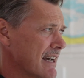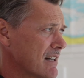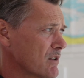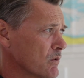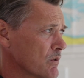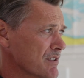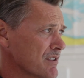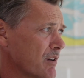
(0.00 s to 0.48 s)
and
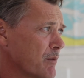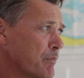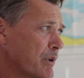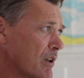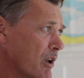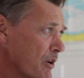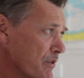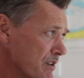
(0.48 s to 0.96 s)
also
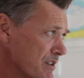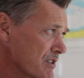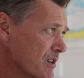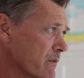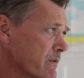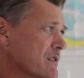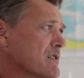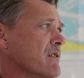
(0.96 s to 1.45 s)
below the
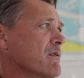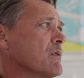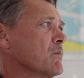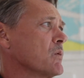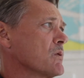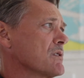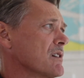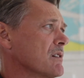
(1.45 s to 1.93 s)
surface of the
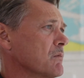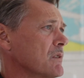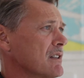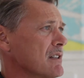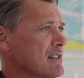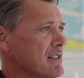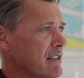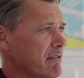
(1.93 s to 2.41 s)
water with
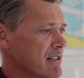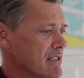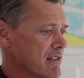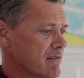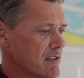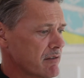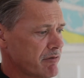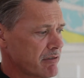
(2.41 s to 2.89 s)
a series
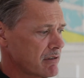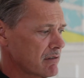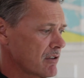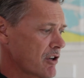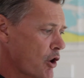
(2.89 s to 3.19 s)
of different